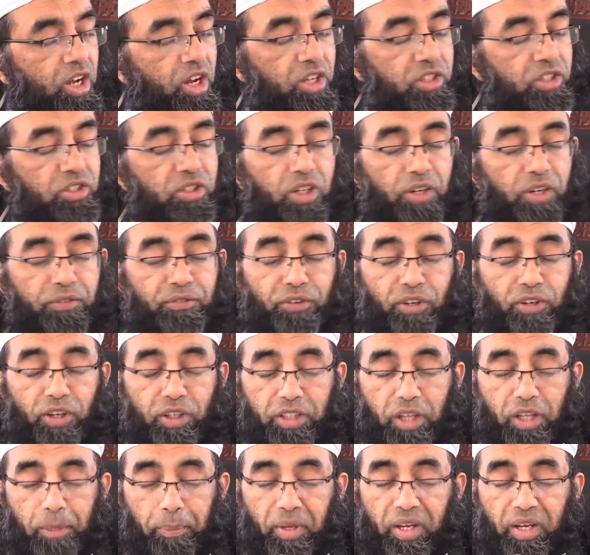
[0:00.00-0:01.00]
So
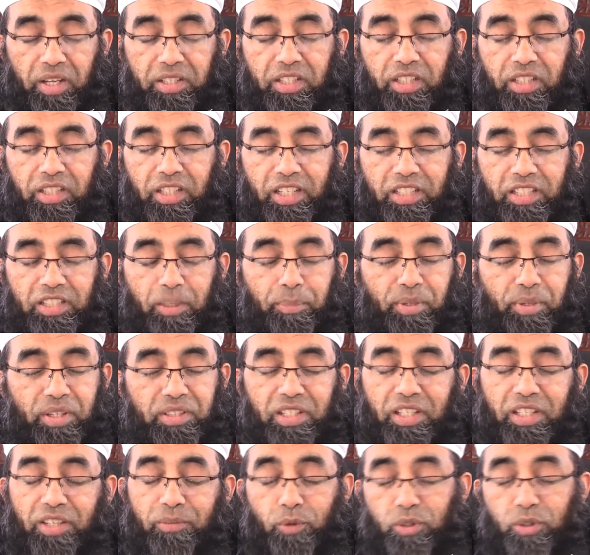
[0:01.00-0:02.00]
for a person, he's a
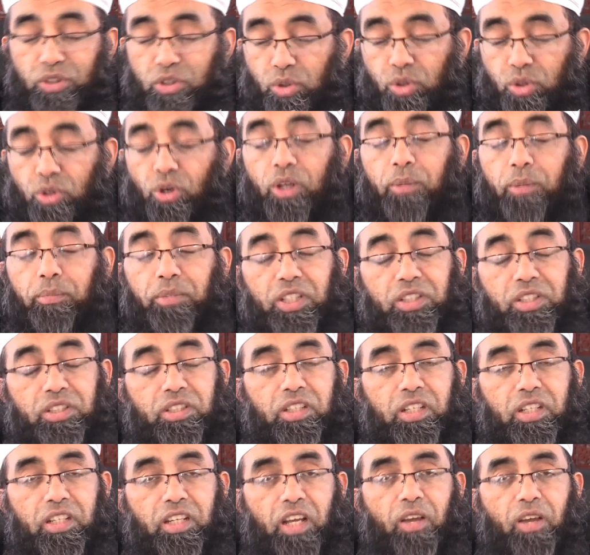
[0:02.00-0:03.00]
prison, he wants to go and meet.
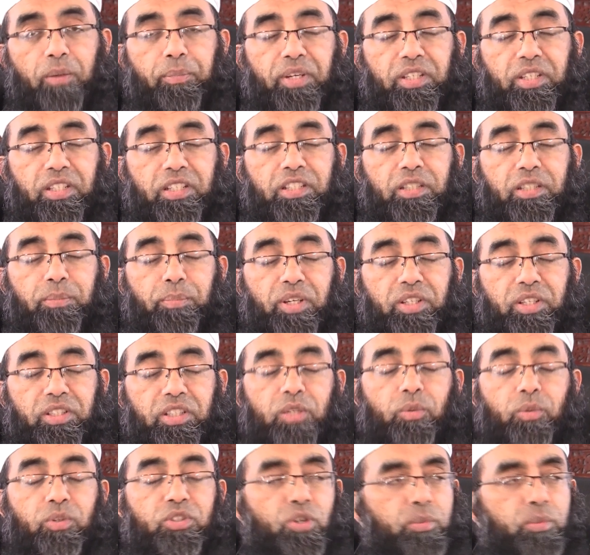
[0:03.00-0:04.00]
Like a person in
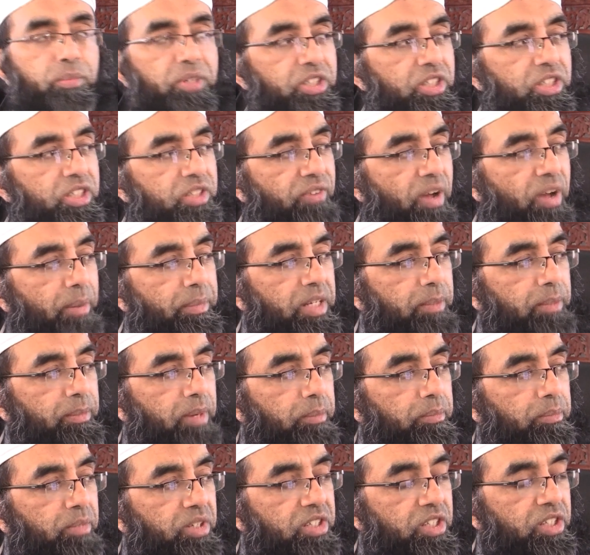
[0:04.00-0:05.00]
prison, he wants to meet his family
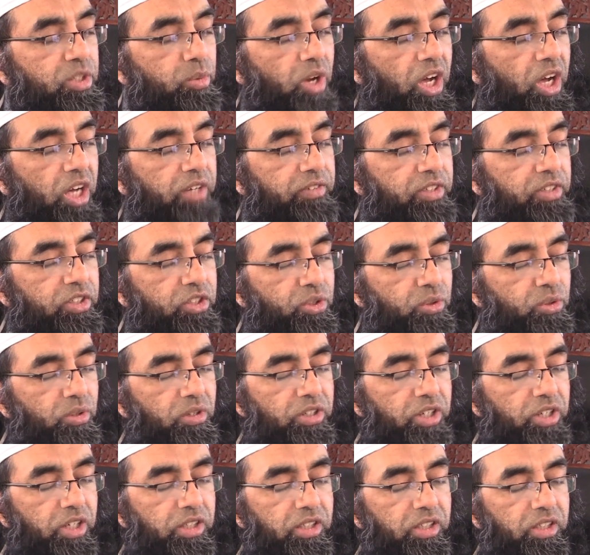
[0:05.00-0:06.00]
members, his wife, his
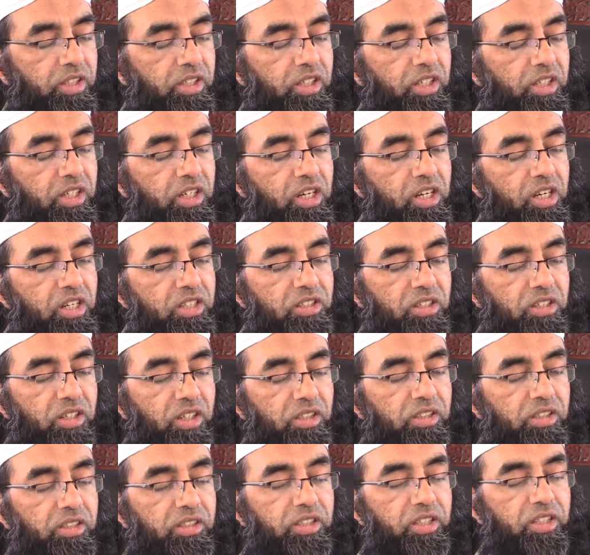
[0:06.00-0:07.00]
children.
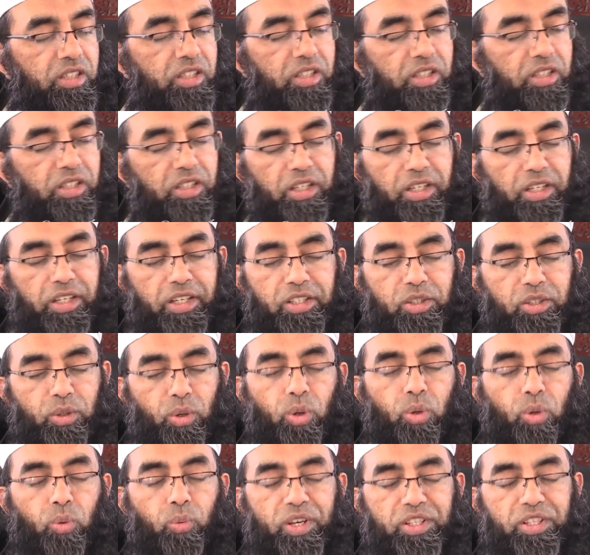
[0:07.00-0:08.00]
So he's
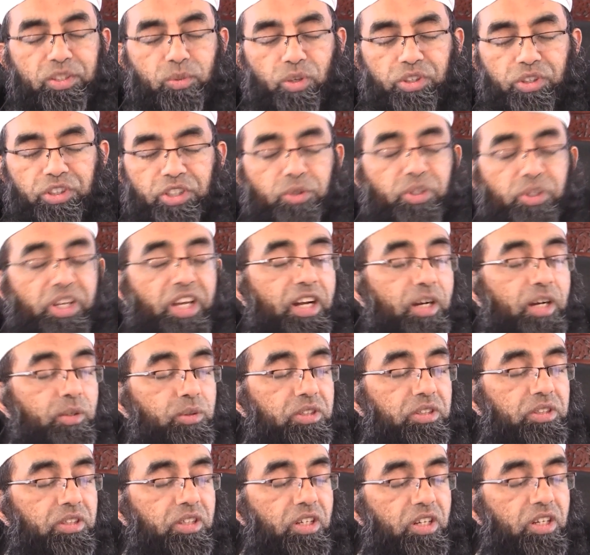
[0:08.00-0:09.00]
always wanting to get
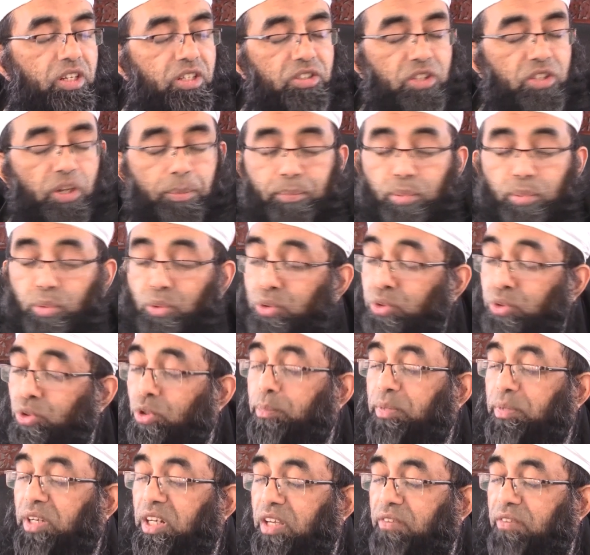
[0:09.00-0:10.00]
out. So a true
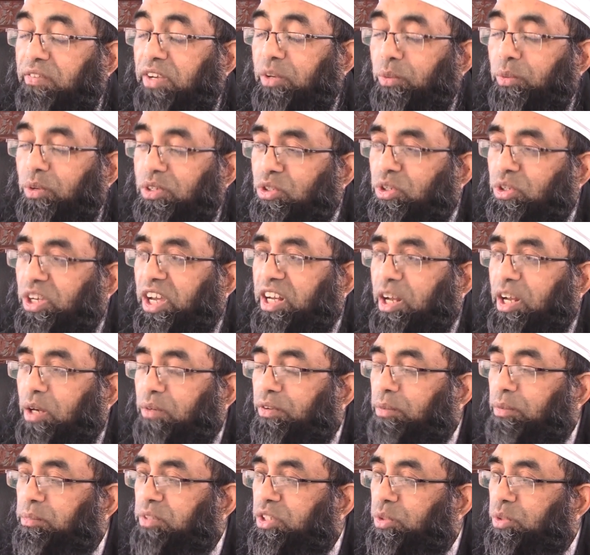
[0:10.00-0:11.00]
believer, he wants to get out
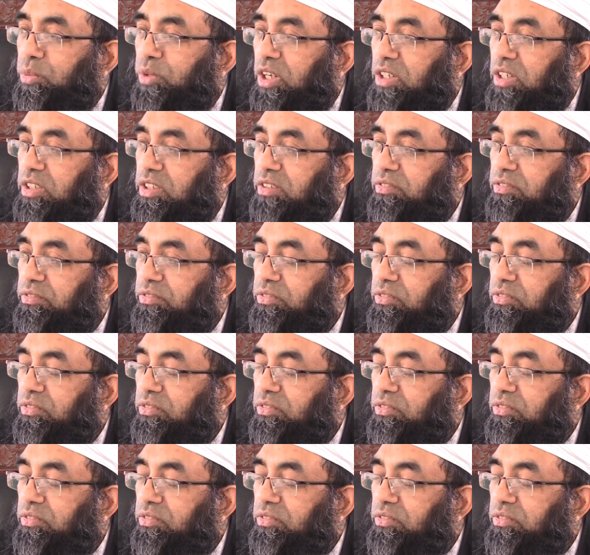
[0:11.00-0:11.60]
from this world.